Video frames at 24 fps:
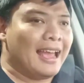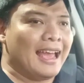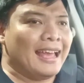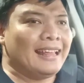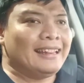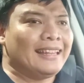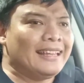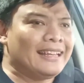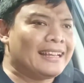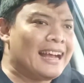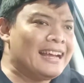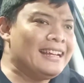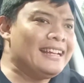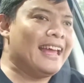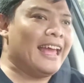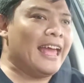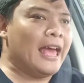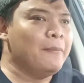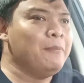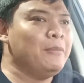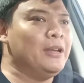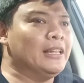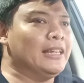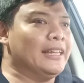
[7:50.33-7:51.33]
and they kind of
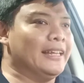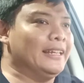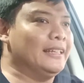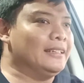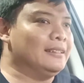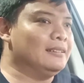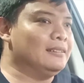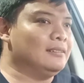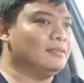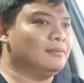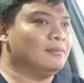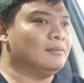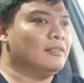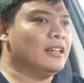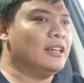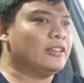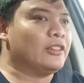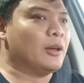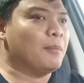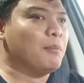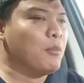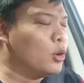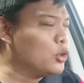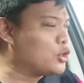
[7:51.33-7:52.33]
emulate
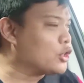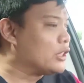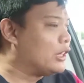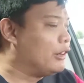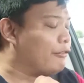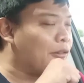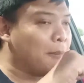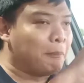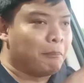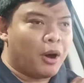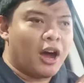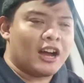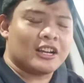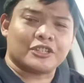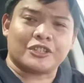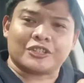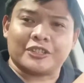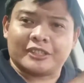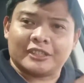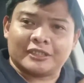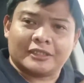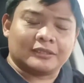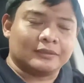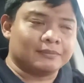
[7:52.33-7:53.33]
the motion of a
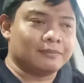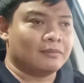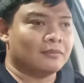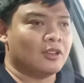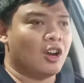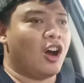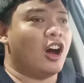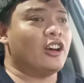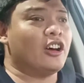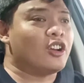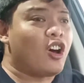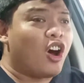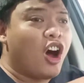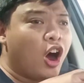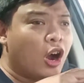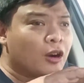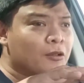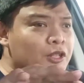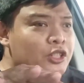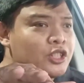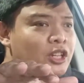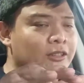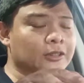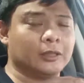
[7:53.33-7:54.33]
boxer on a
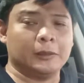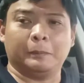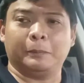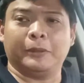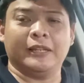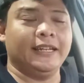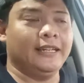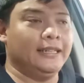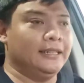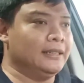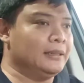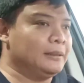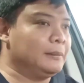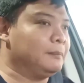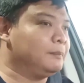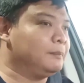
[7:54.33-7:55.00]
horizontal plane.